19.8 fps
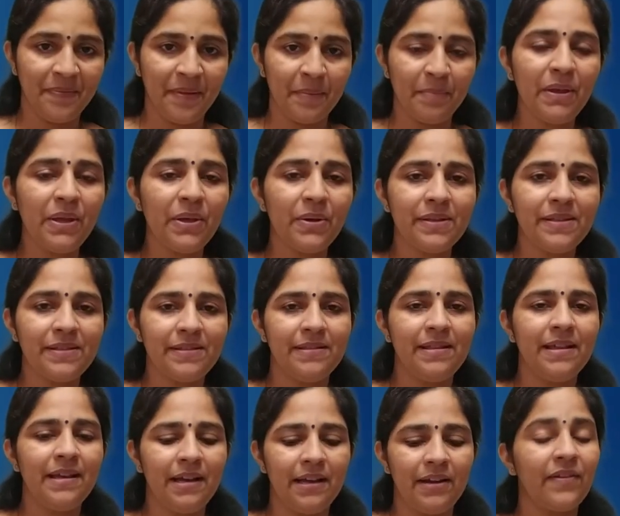because
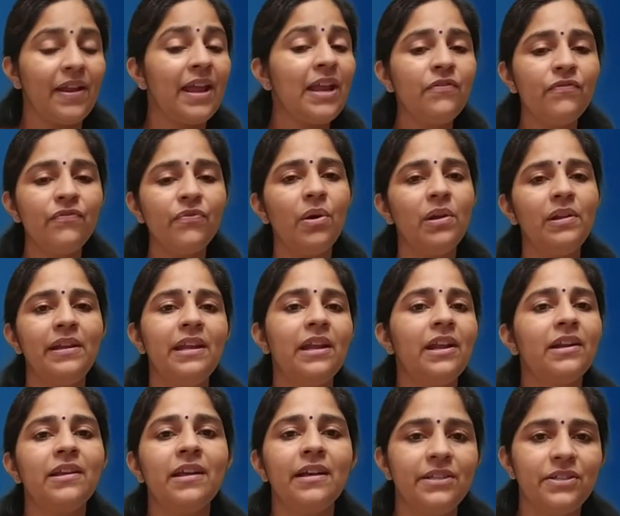the rainfall in
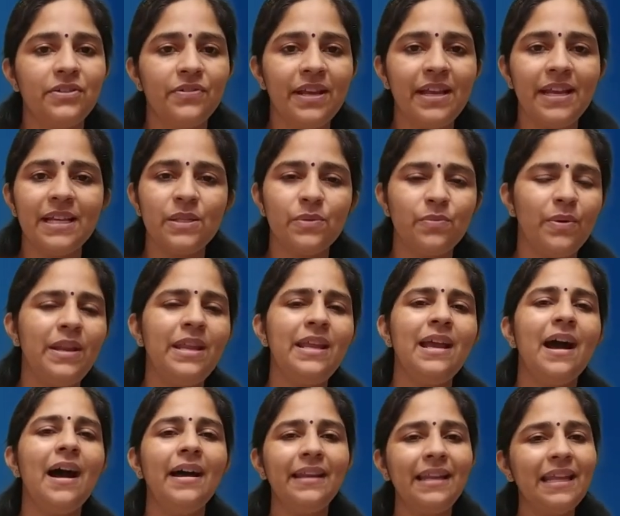our country is very
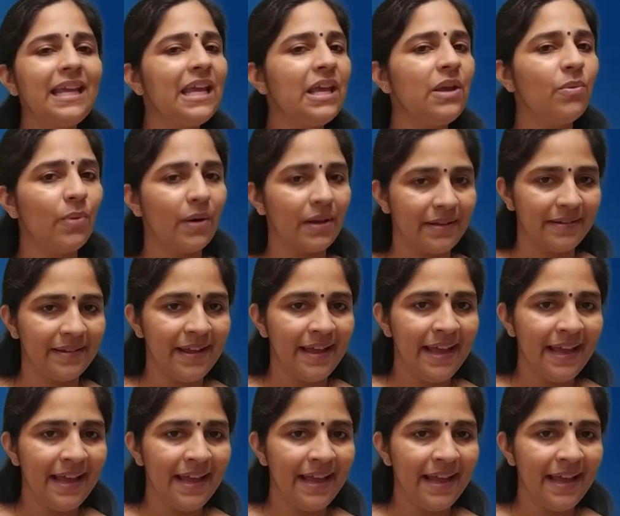uneven,